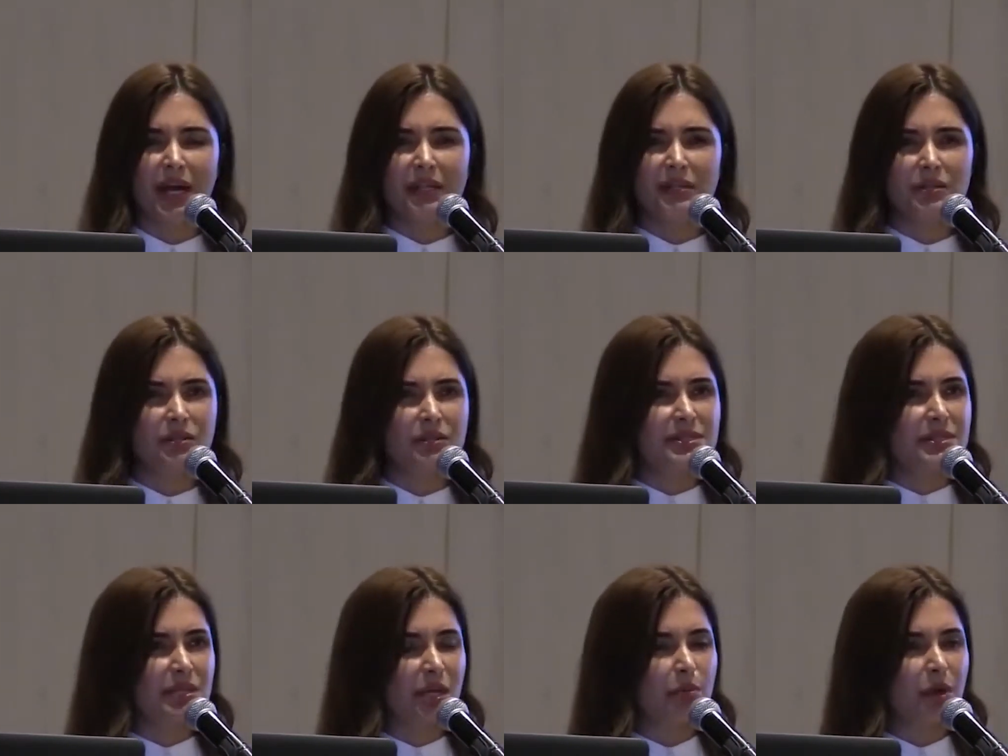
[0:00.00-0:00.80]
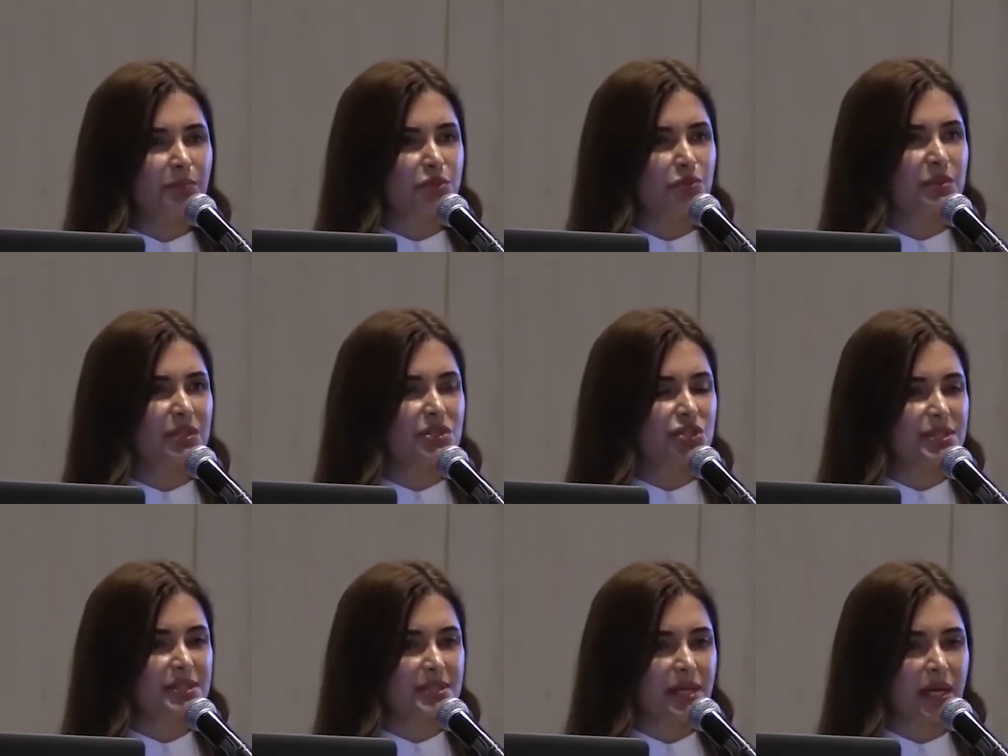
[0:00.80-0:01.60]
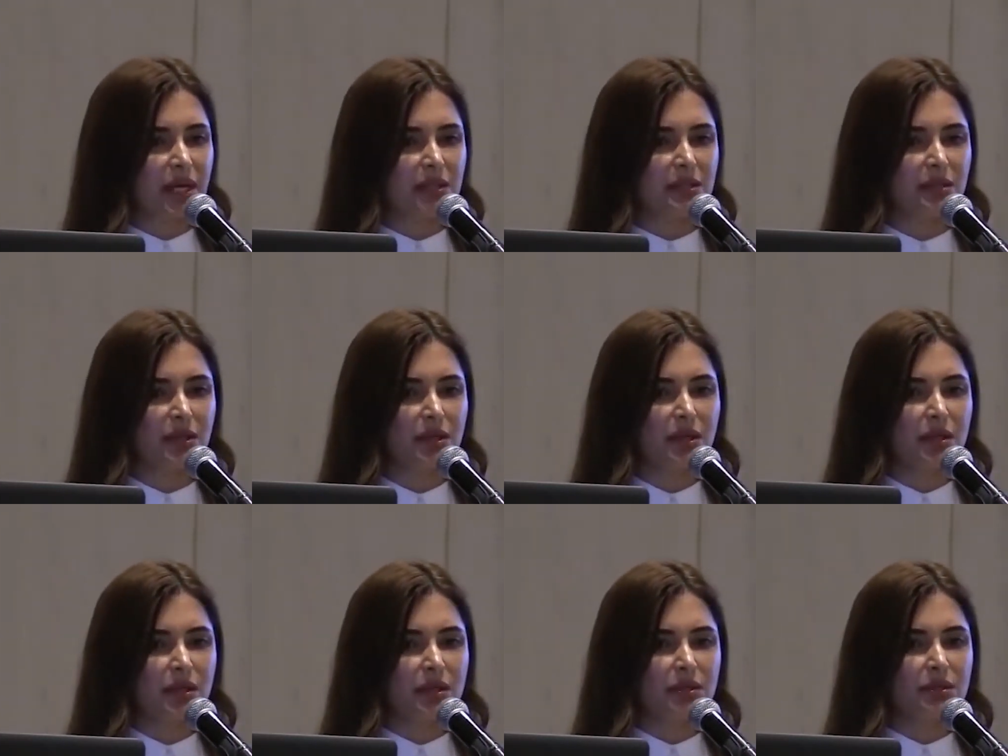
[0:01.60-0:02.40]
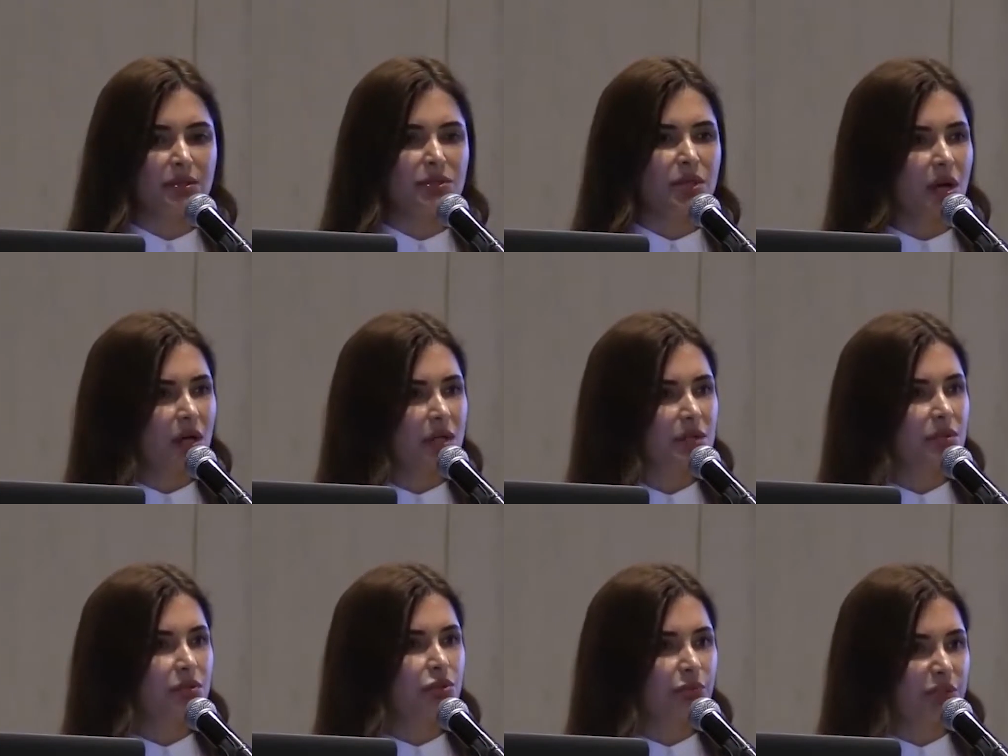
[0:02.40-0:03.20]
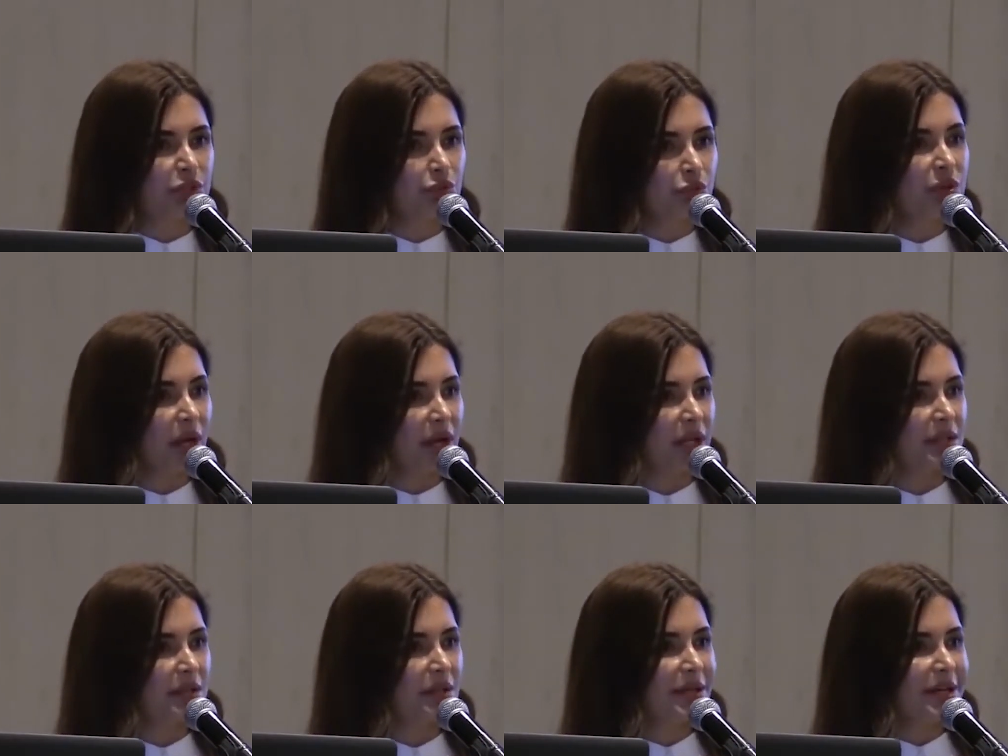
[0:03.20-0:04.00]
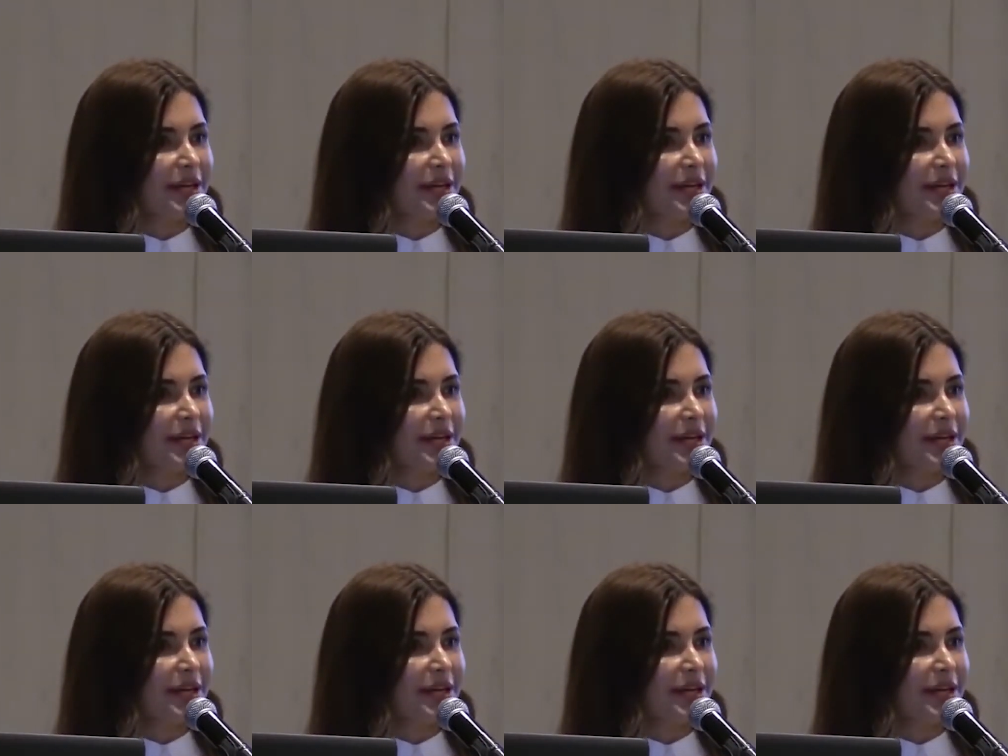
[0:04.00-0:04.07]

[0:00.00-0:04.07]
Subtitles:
And the nurse came up to me and she said, Doc, do we do that?